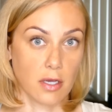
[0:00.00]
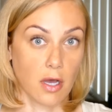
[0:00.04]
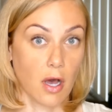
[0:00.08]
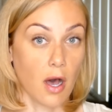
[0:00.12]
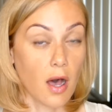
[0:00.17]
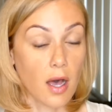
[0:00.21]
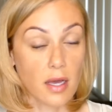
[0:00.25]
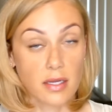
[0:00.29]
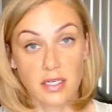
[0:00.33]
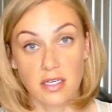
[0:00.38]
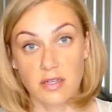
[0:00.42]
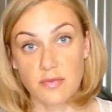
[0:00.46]

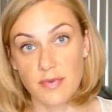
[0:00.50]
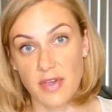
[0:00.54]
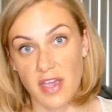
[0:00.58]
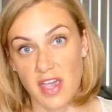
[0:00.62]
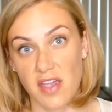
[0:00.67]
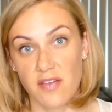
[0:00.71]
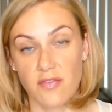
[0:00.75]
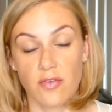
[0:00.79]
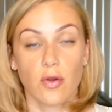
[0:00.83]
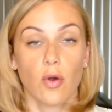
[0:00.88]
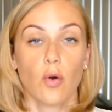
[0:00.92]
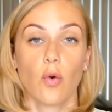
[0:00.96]
cognitive
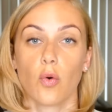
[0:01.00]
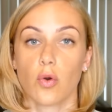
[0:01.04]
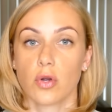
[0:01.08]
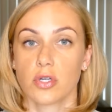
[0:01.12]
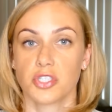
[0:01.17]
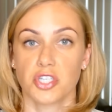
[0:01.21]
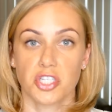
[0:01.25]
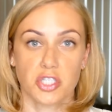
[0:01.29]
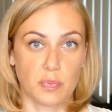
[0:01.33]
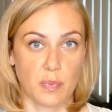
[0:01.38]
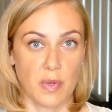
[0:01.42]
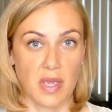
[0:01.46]
behavioral or
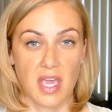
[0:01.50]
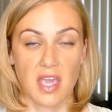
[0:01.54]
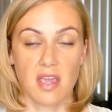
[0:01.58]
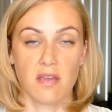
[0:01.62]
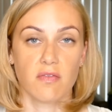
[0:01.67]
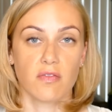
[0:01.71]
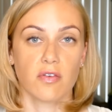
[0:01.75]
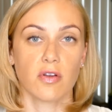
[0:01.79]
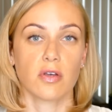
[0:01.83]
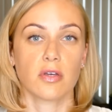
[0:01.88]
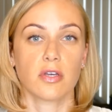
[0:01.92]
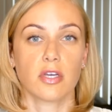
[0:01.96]
just
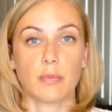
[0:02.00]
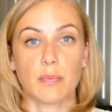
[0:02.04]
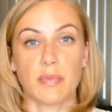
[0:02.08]
behavioral,